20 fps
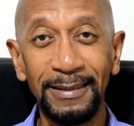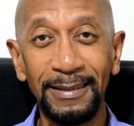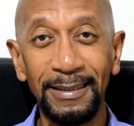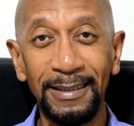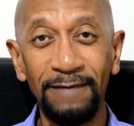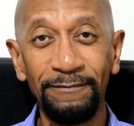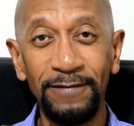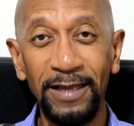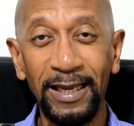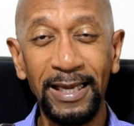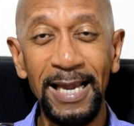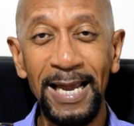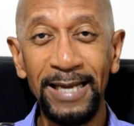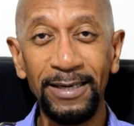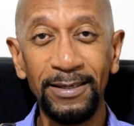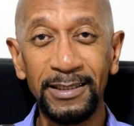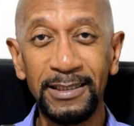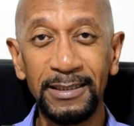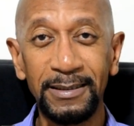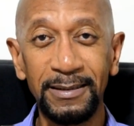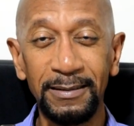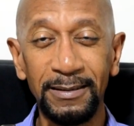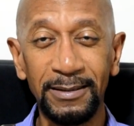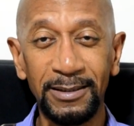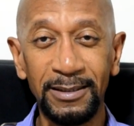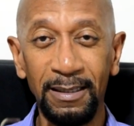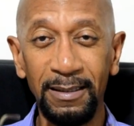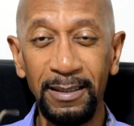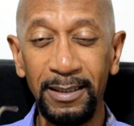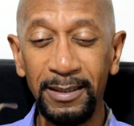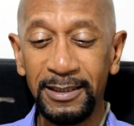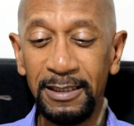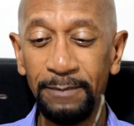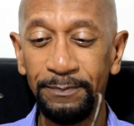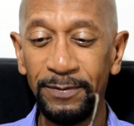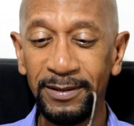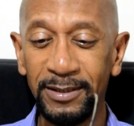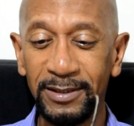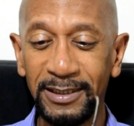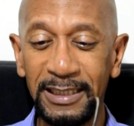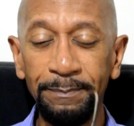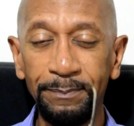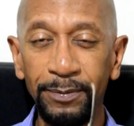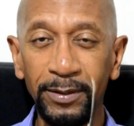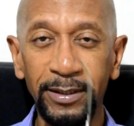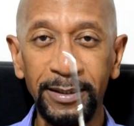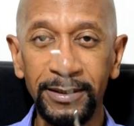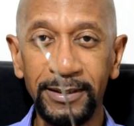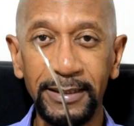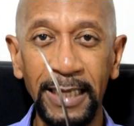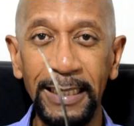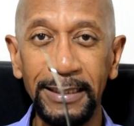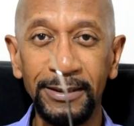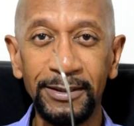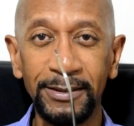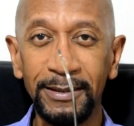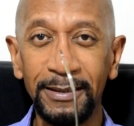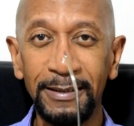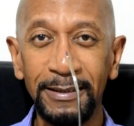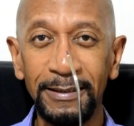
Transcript: If they can't, it's something simple in the States.